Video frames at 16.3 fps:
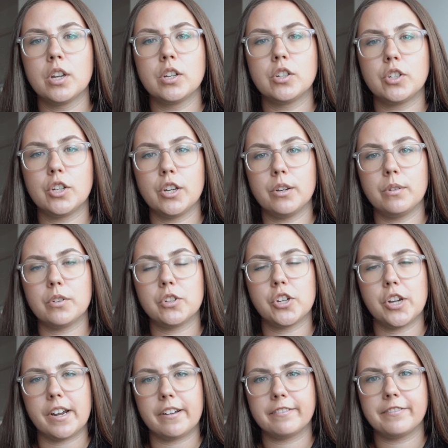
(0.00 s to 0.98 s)
to
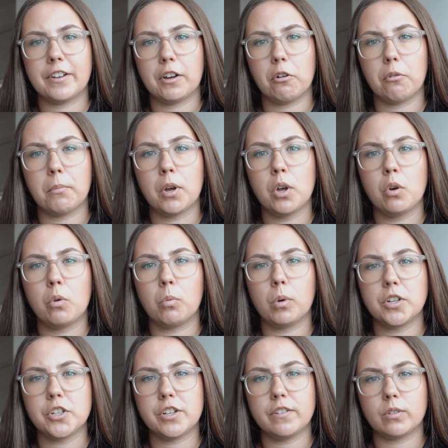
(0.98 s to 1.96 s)
shooting film
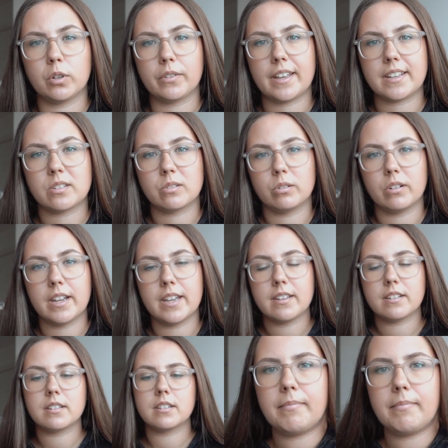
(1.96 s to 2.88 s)
once you've got that sorted.